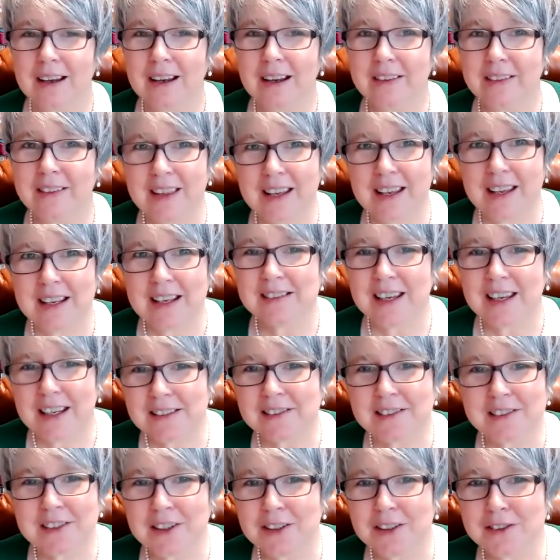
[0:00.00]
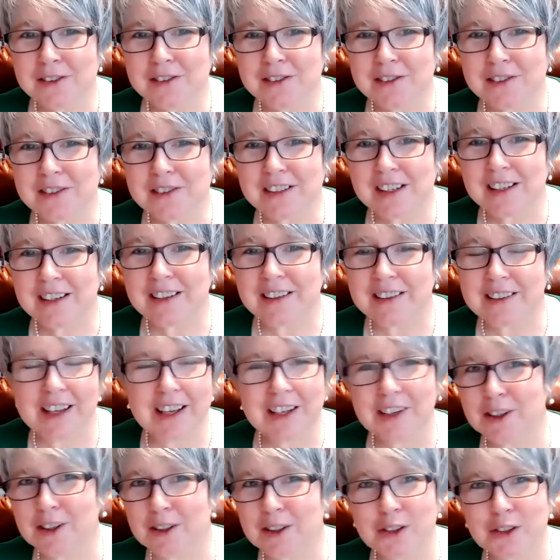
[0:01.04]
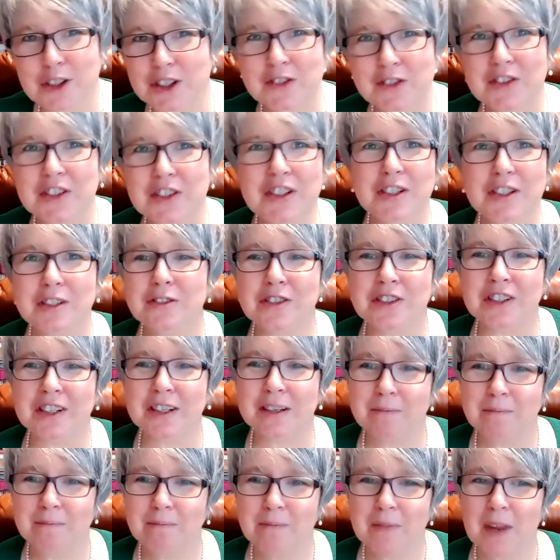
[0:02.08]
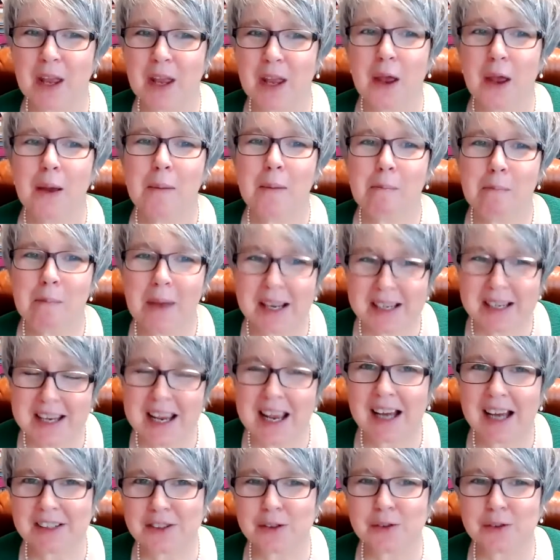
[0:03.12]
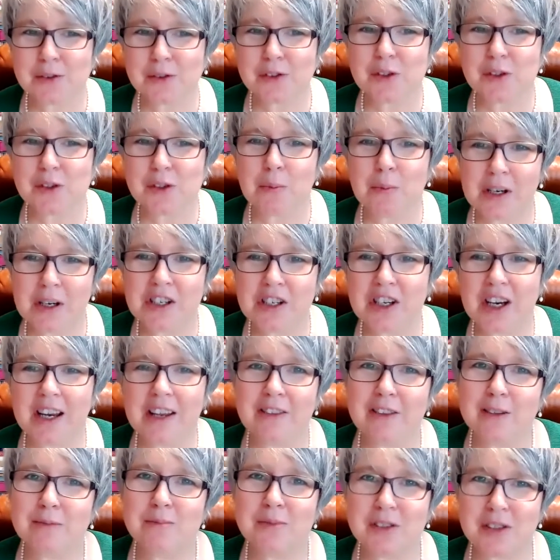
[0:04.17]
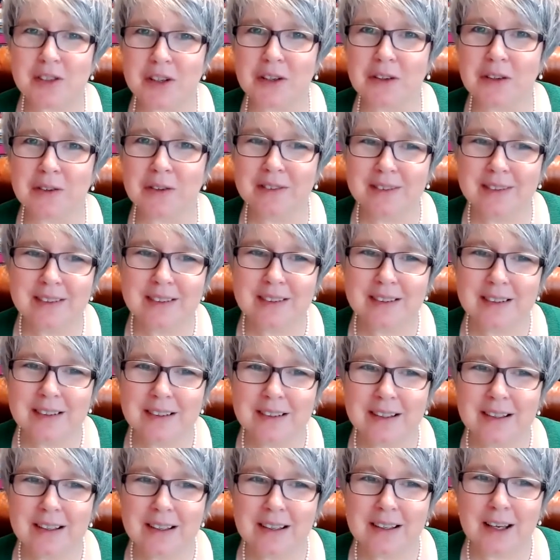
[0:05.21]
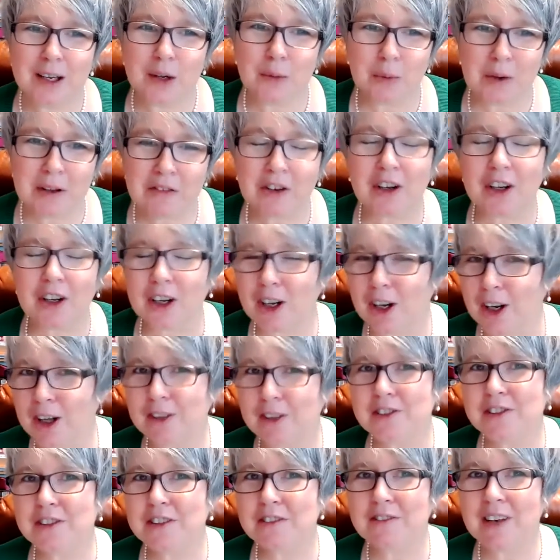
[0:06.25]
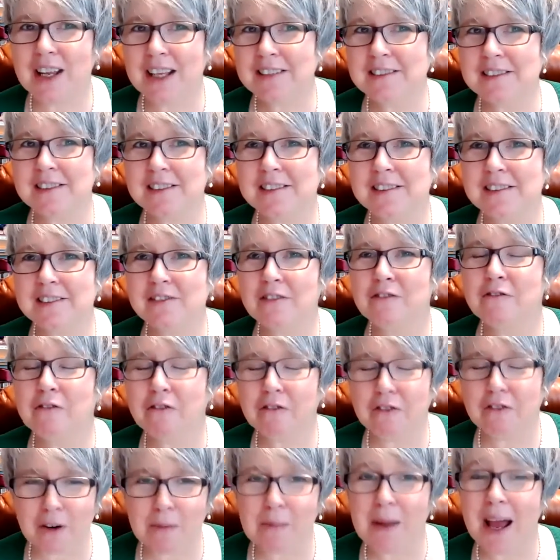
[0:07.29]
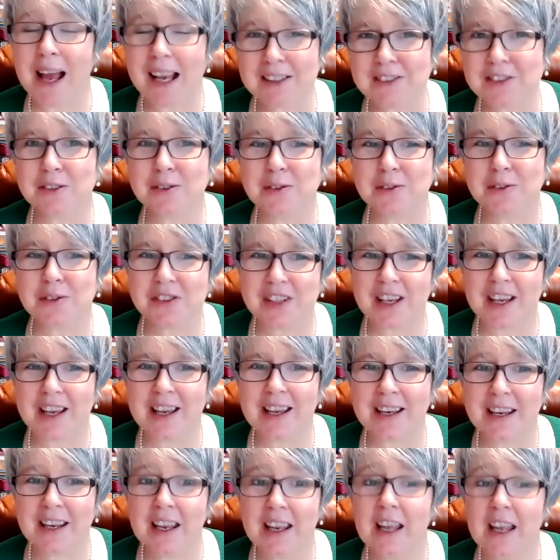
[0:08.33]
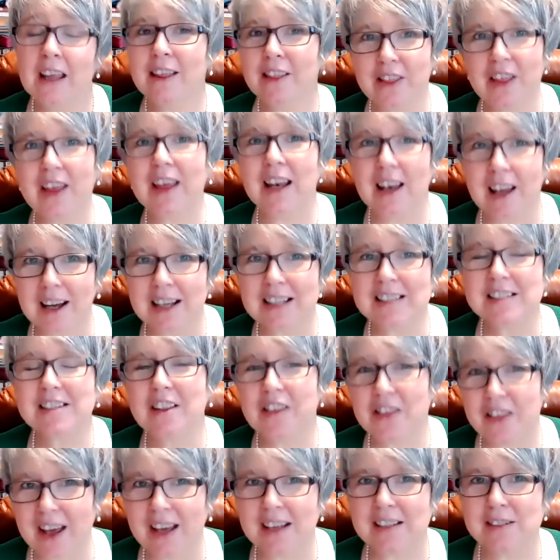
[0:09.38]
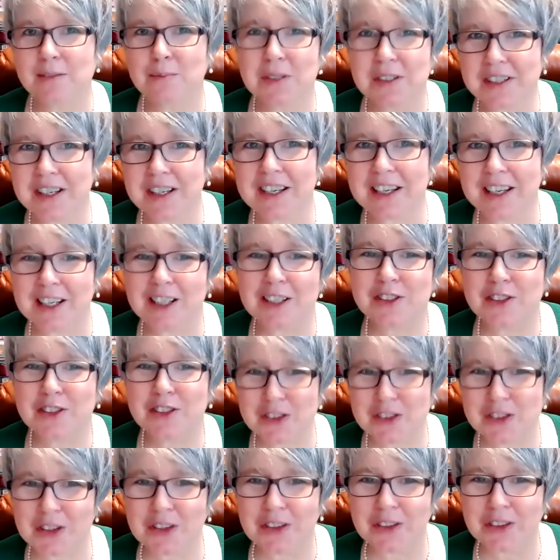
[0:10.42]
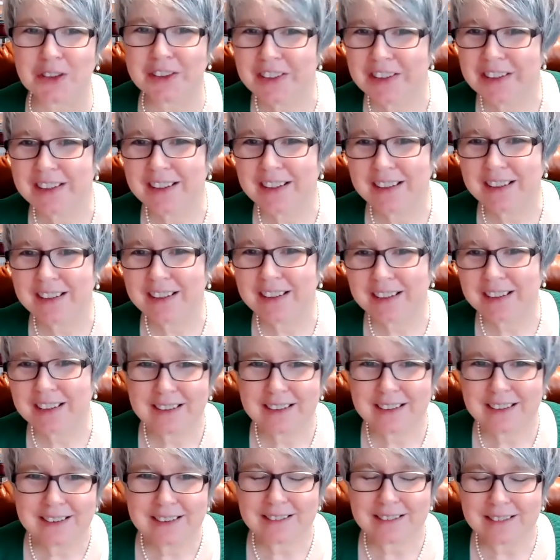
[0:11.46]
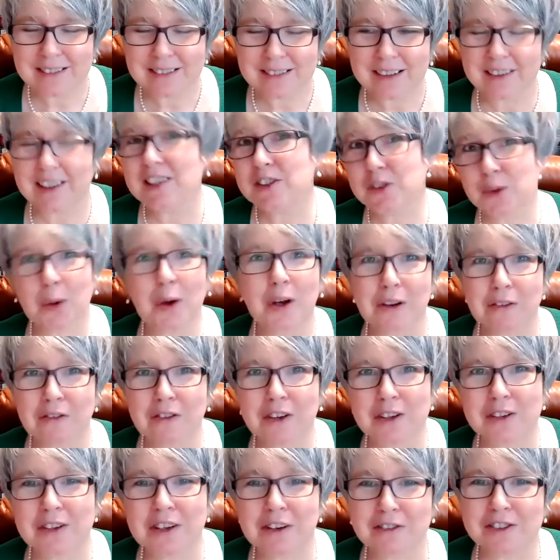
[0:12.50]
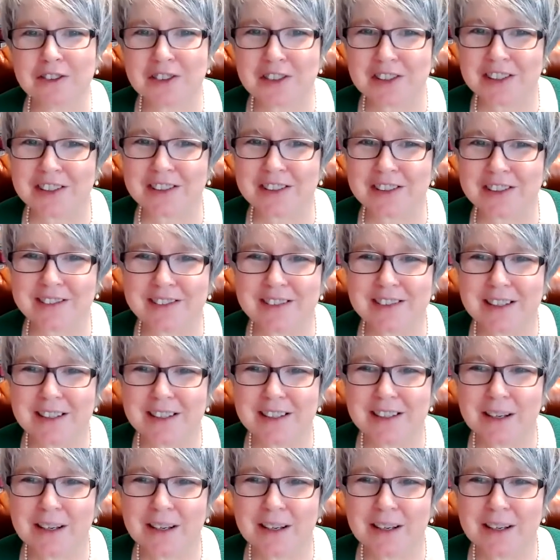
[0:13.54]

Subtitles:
And these kids' songs, they're not just for children. Many adults appreciate them too. And we've got lots of letters from adults saying they liked that particular song. And that's quite a few different songs.